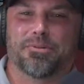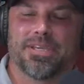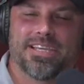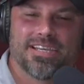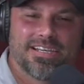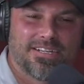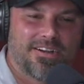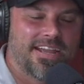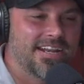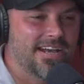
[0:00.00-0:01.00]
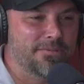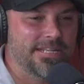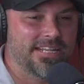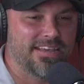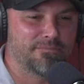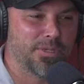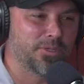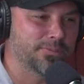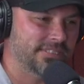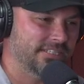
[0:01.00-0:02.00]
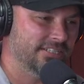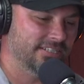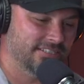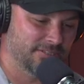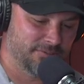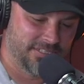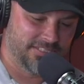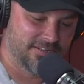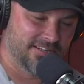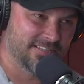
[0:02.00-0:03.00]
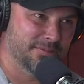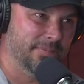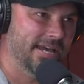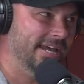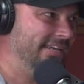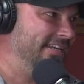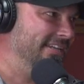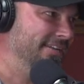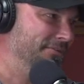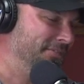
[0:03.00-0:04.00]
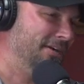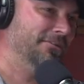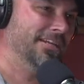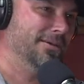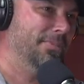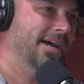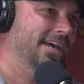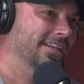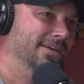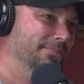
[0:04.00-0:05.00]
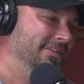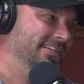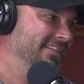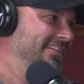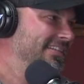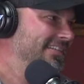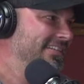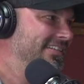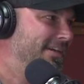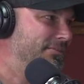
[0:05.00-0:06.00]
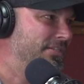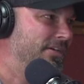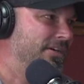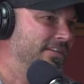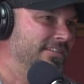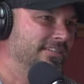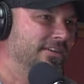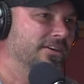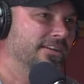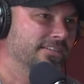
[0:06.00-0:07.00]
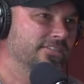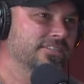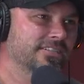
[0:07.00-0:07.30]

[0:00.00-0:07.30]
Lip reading: we Craig and we didn't have pole position, so we started in the back, and there was already a pile up, and I was caught in the carnage.